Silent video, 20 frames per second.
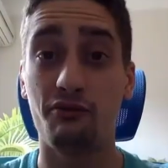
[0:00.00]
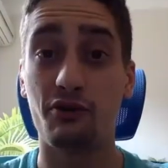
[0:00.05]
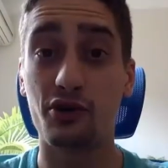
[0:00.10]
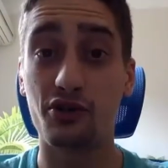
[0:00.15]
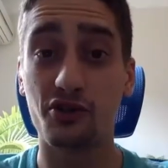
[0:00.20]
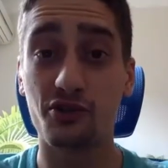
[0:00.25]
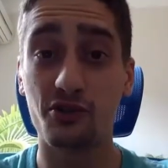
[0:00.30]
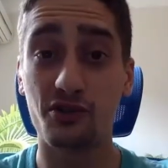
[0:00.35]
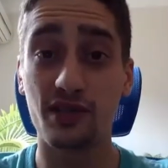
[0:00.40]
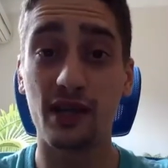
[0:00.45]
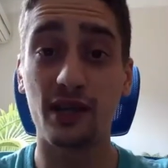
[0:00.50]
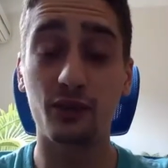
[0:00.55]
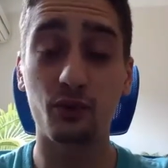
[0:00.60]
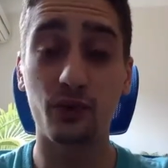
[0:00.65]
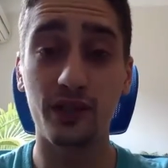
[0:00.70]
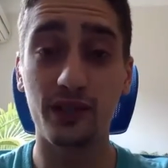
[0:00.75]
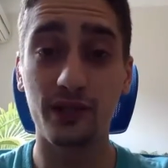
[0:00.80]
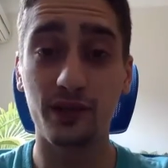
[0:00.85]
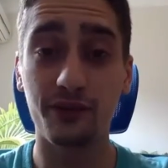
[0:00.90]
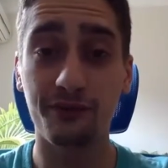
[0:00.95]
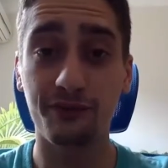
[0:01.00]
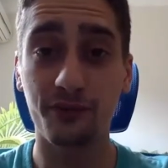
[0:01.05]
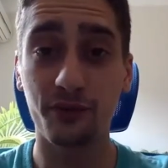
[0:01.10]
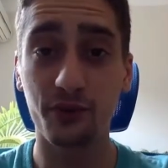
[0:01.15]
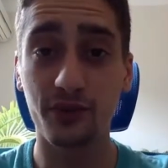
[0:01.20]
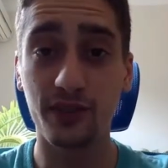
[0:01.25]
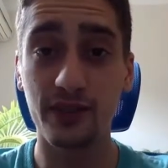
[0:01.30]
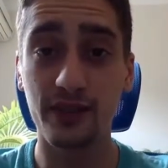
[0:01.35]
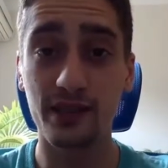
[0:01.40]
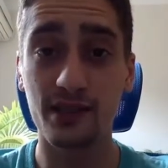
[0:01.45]
First to start with a
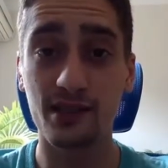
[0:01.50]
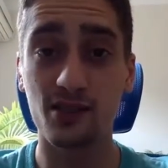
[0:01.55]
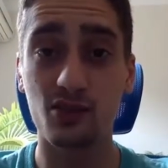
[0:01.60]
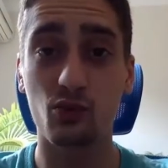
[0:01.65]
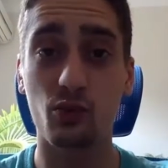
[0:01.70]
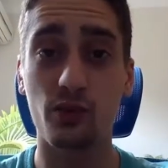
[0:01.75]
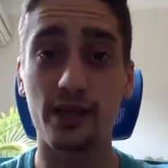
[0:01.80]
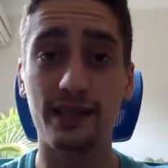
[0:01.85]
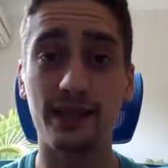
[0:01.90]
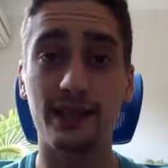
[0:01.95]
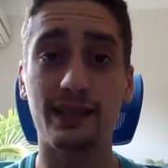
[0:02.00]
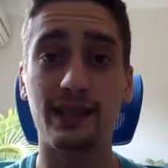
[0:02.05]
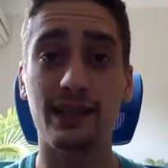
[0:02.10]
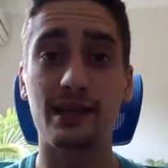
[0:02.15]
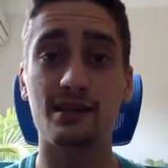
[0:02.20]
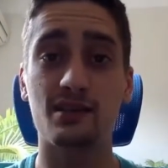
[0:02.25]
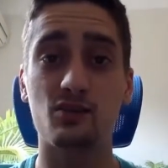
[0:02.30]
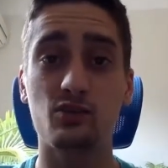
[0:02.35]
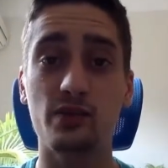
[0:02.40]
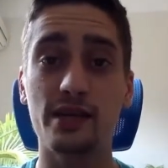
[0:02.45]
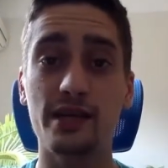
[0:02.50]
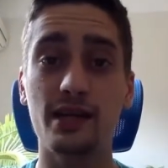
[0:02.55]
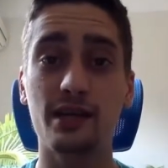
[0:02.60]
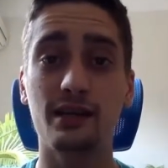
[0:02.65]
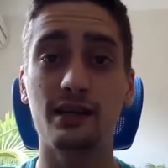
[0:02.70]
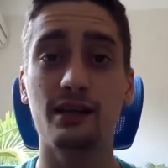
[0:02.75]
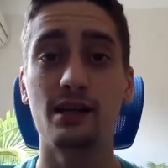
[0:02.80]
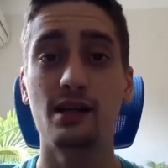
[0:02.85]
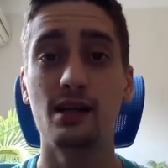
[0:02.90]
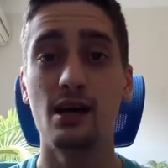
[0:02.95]
few things we did last
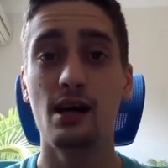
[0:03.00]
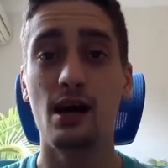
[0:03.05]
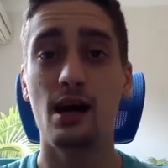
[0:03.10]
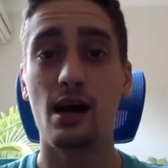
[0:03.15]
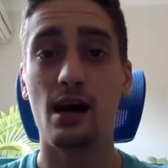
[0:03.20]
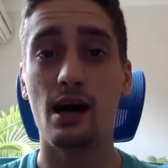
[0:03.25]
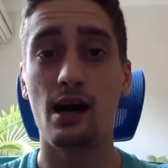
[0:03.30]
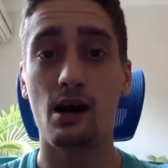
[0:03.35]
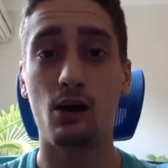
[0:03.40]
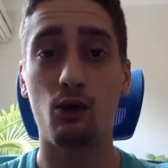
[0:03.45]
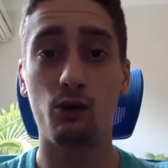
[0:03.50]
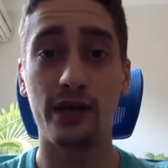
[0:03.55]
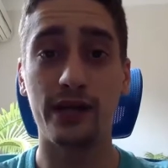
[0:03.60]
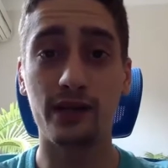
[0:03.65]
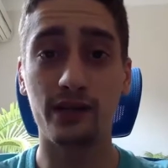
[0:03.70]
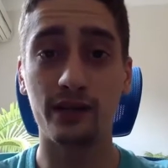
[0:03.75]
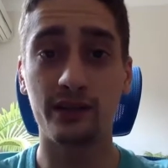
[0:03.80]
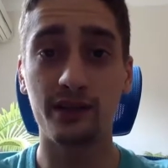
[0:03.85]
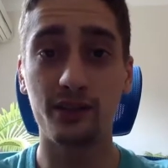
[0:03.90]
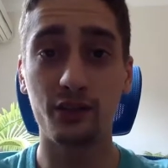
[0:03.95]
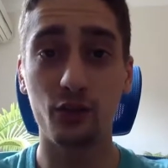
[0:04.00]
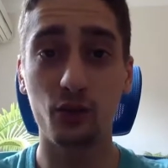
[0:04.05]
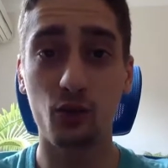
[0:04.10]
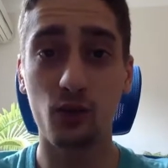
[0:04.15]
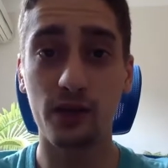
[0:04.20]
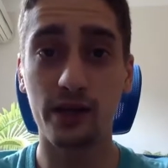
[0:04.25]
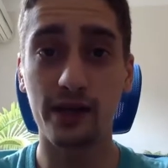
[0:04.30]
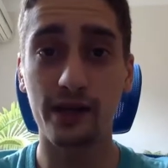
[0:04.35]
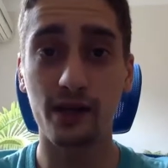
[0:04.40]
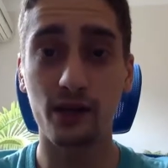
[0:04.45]
week. Uh, we continue
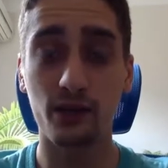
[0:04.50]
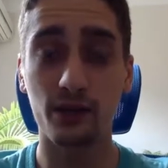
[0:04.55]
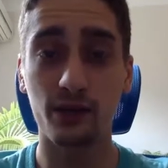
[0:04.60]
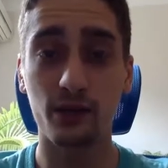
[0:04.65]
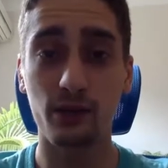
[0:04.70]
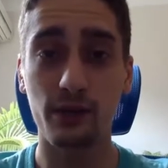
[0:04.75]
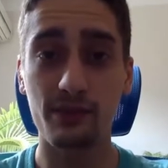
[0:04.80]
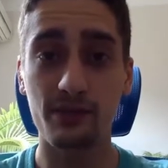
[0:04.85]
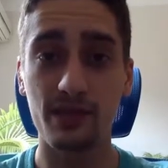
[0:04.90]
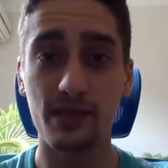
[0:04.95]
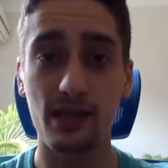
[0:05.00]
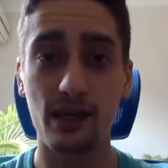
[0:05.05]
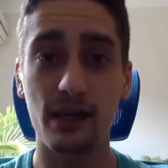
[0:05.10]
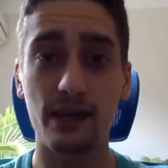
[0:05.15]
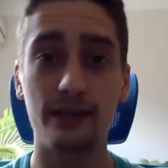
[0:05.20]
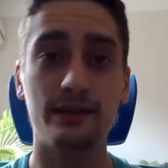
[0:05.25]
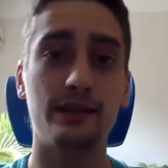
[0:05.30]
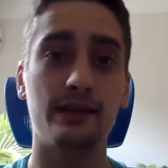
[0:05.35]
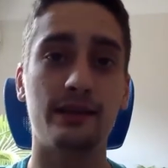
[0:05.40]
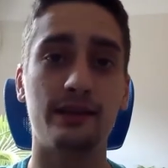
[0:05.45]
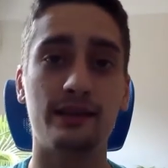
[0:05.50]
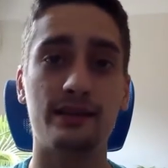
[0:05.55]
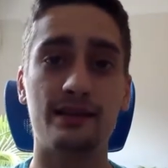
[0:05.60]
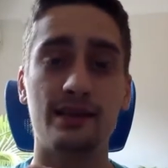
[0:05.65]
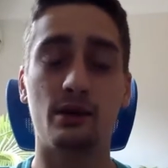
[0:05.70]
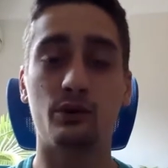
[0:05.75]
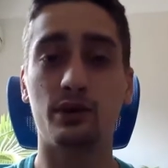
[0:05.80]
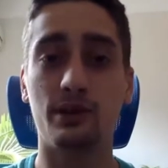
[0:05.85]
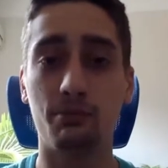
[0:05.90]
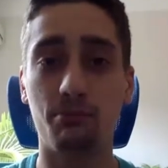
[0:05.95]
working on the website, it is
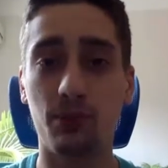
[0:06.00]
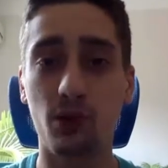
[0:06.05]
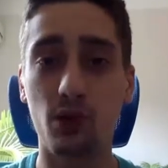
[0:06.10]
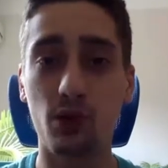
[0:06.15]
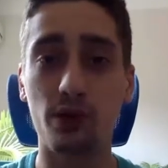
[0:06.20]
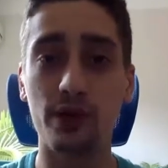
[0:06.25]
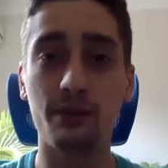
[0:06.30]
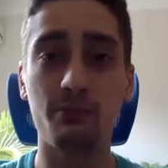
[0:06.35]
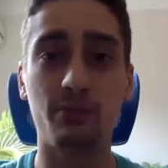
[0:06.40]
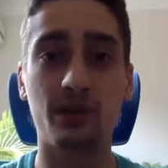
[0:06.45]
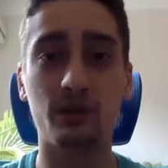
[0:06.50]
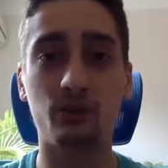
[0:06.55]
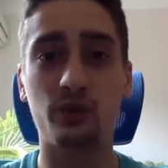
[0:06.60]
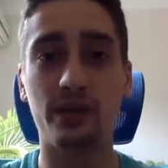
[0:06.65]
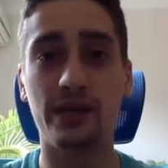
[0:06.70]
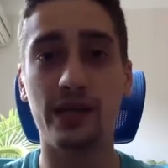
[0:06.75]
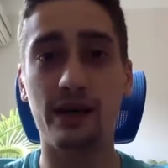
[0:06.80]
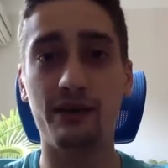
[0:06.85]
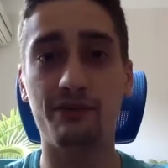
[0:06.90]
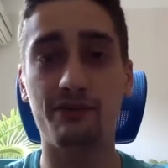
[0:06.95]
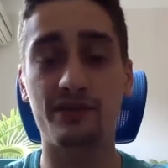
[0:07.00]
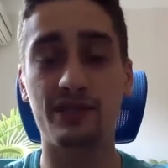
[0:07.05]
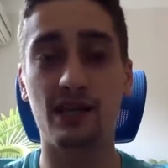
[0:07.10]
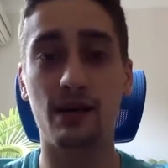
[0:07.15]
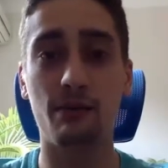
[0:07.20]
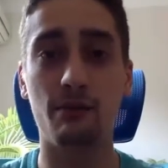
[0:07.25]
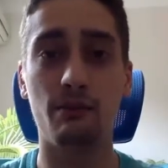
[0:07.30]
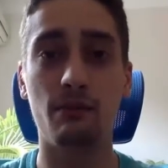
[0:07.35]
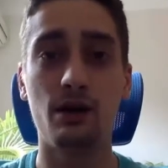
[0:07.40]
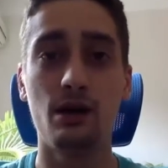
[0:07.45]
now deployed, but we have
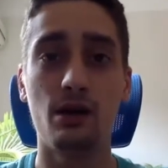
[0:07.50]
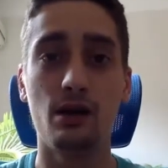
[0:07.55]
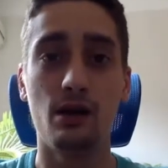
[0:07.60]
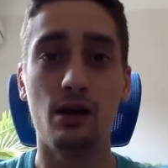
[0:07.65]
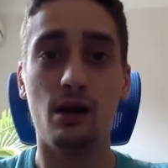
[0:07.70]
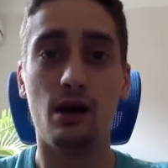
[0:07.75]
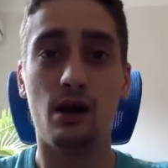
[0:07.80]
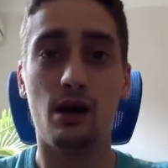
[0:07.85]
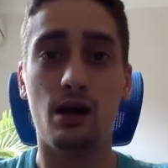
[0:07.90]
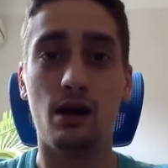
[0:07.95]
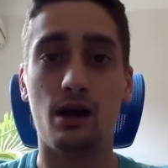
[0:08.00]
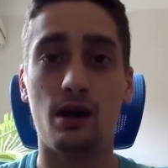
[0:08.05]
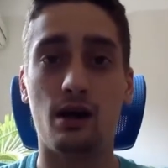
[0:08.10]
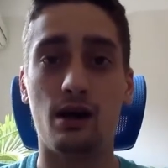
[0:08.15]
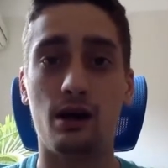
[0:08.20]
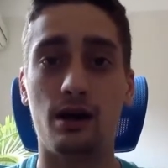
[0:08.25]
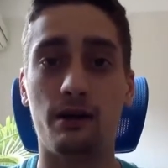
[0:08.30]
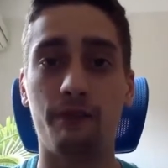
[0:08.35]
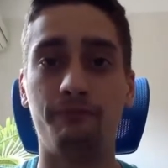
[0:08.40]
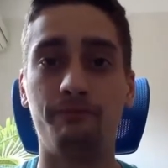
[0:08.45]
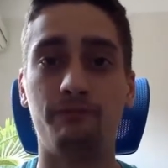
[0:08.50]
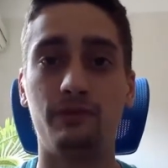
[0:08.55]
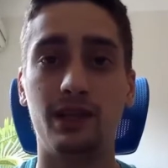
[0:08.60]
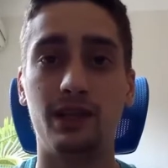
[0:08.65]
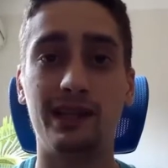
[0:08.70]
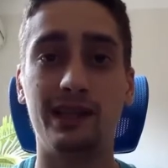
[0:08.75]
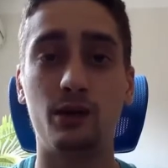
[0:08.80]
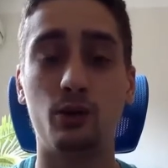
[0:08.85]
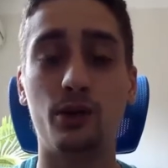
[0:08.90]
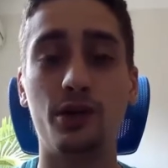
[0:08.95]
some uh,
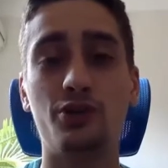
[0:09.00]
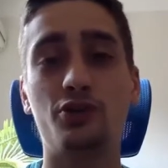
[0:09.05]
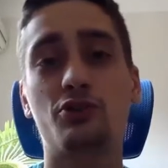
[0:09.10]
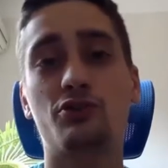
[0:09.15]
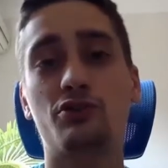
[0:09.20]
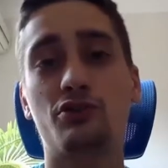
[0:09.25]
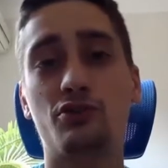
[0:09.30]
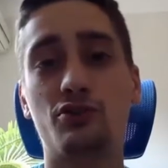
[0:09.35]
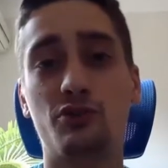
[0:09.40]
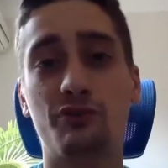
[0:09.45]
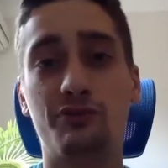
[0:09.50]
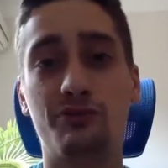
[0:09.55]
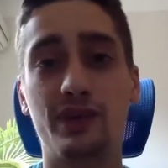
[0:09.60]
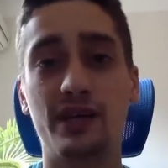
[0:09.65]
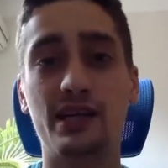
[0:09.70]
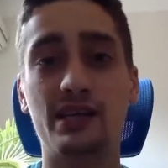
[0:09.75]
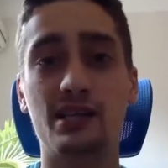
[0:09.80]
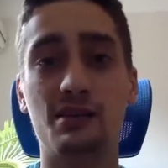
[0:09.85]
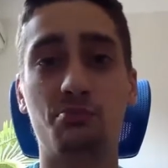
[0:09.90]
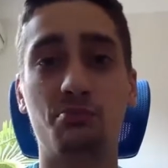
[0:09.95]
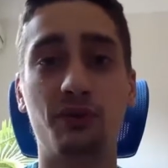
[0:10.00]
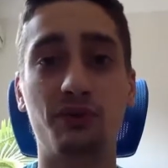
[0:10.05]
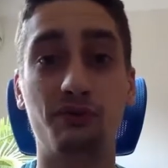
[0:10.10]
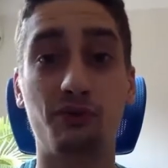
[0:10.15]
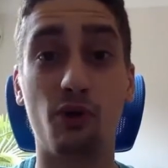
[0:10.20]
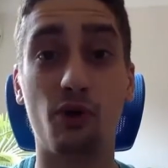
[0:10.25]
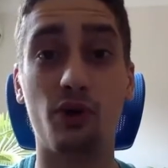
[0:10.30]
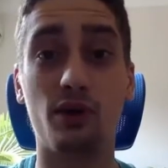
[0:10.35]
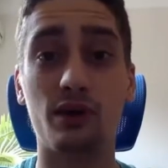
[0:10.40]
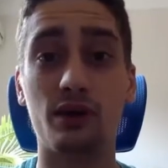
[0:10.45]
little issues to fix
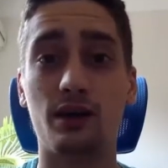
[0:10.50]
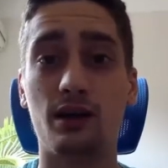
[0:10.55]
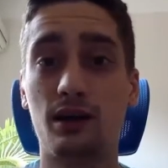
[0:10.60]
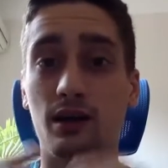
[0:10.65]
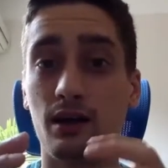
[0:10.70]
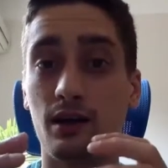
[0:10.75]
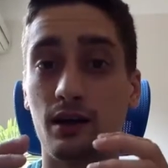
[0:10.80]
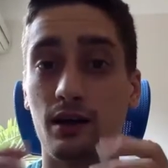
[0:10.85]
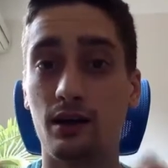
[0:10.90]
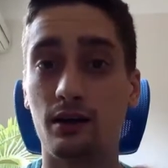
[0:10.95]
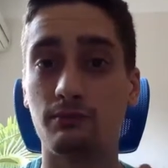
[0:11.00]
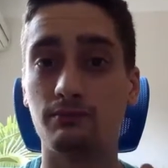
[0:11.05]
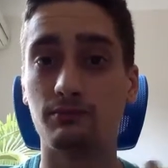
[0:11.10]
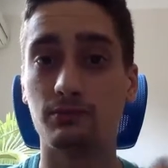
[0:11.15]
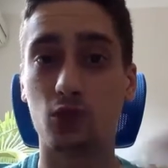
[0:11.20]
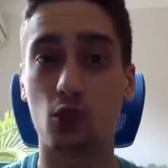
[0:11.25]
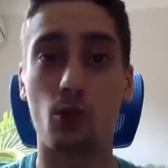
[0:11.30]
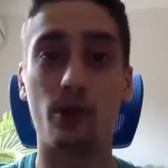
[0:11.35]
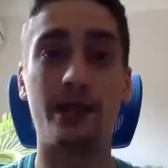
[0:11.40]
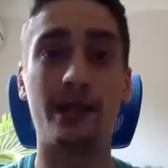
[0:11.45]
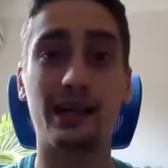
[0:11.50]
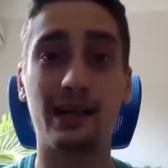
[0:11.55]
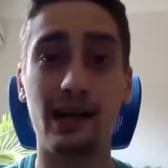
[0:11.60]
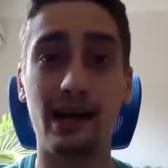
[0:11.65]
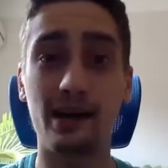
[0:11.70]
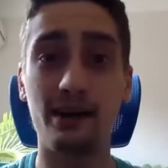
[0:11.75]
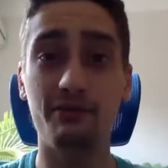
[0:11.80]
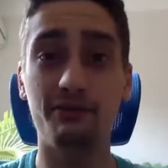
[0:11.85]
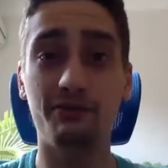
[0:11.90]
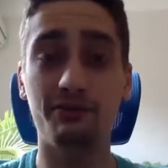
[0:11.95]
before uh, going
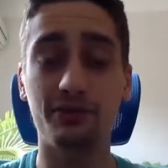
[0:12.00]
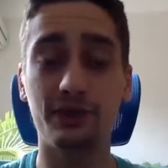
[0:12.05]
live.